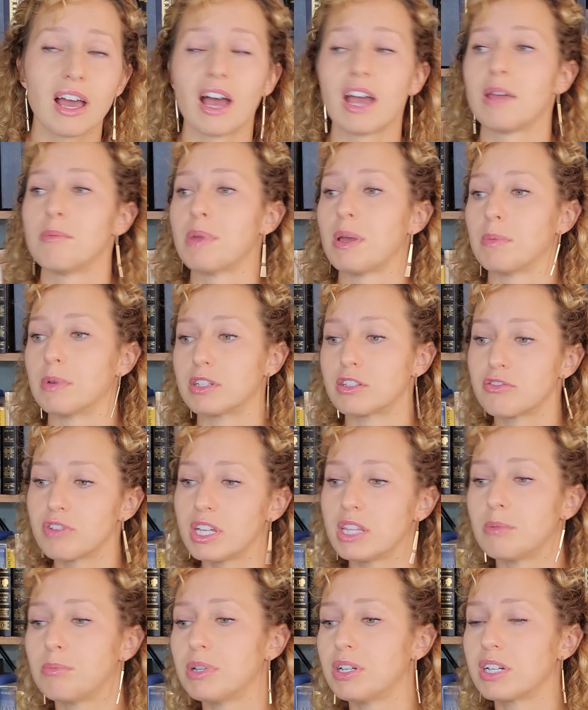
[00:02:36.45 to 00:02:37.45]
I am able to
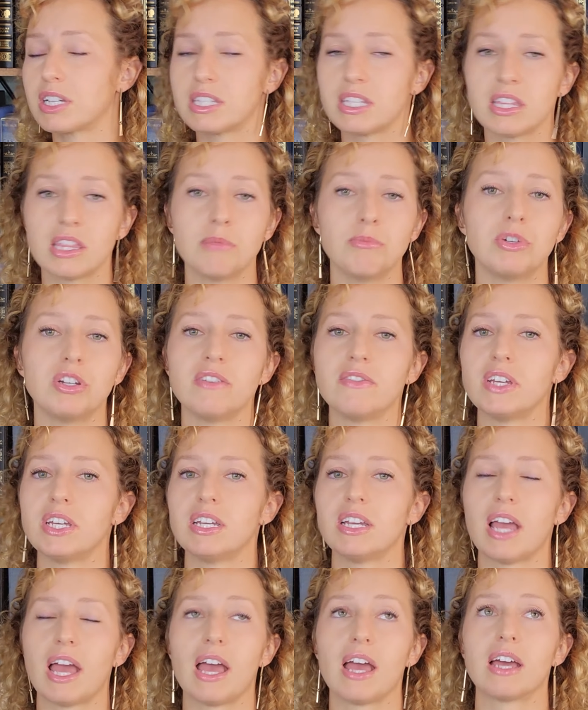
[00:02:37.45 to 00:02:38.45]
read the book, see the
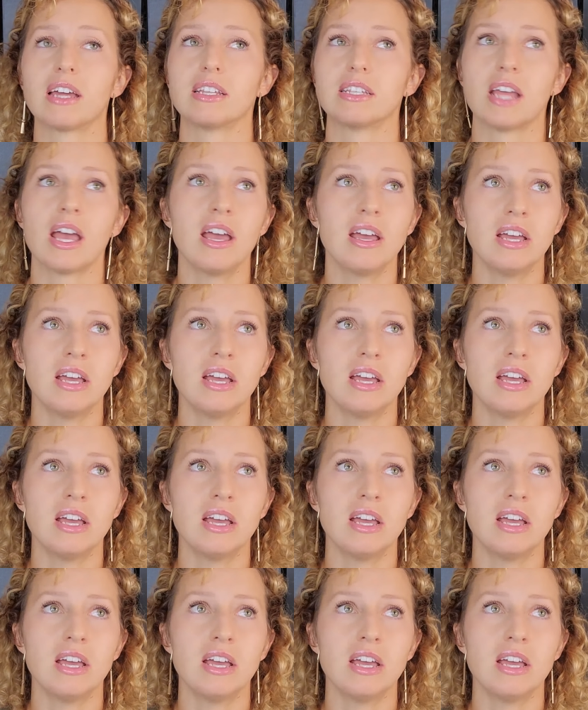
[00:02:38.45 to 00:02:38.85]
movie, and